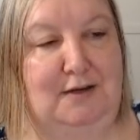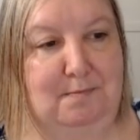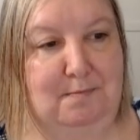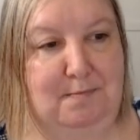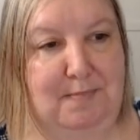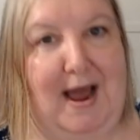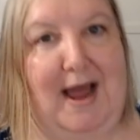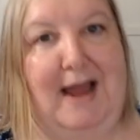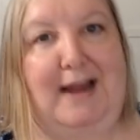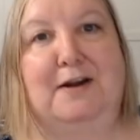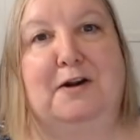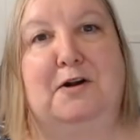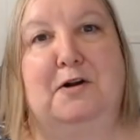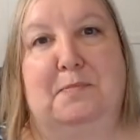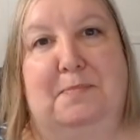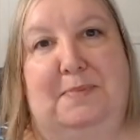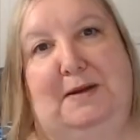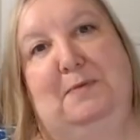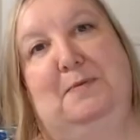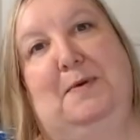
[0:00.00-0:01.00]
buyer
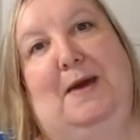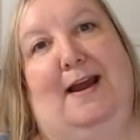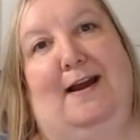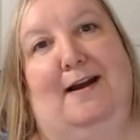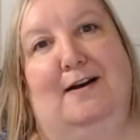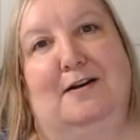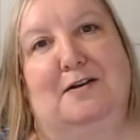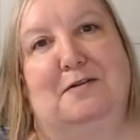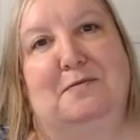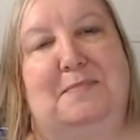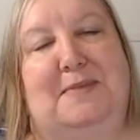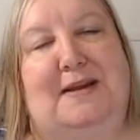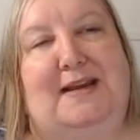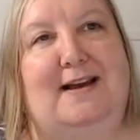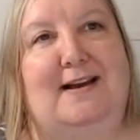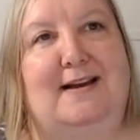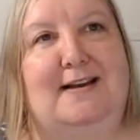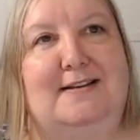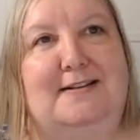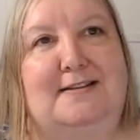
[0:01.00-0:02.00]
beware,
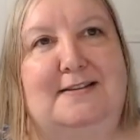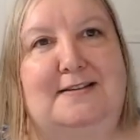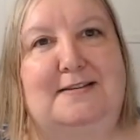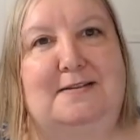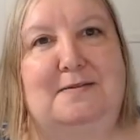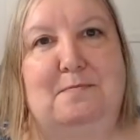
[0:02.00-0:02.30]
because